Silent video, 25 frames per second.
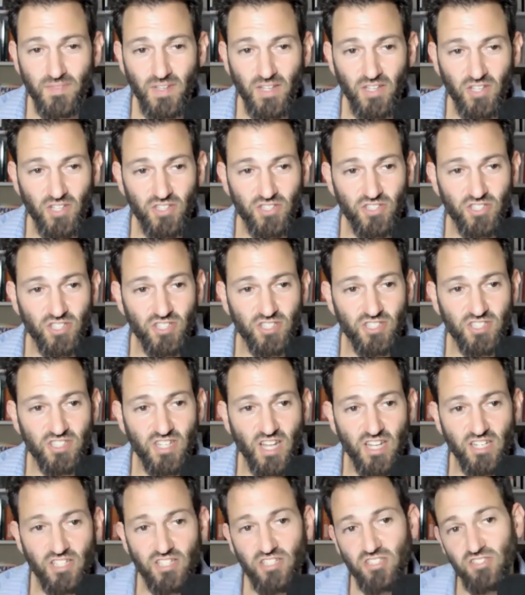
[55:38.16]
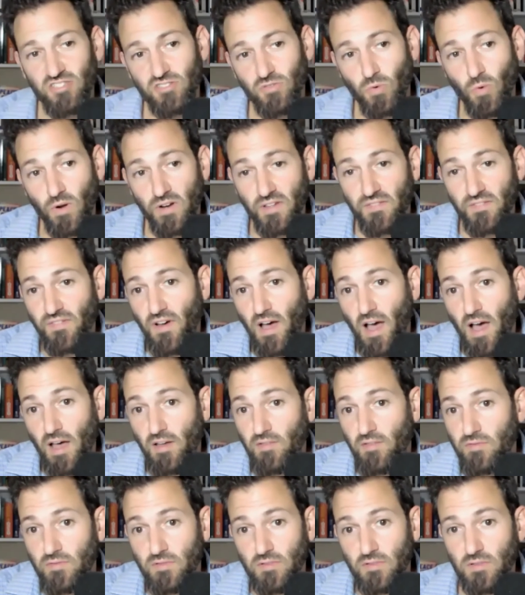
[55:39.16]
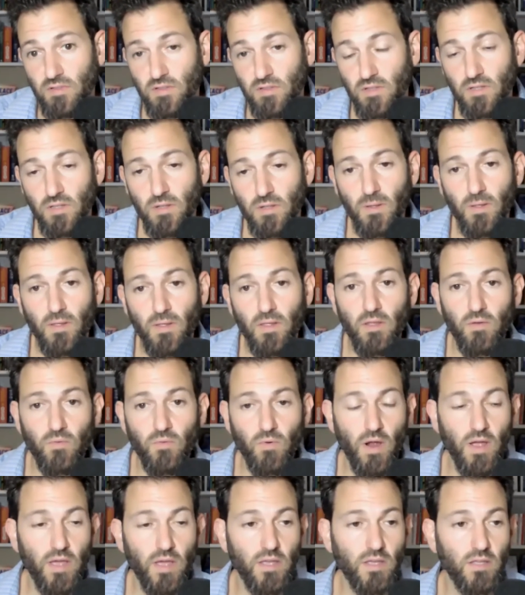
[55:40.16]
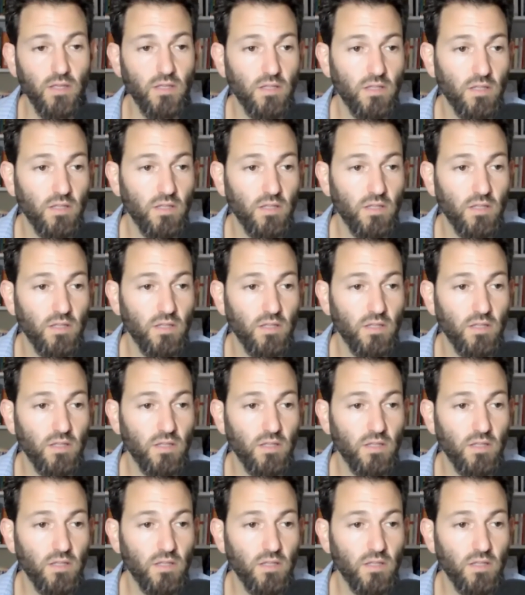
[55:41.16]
let's just say she's 25, right?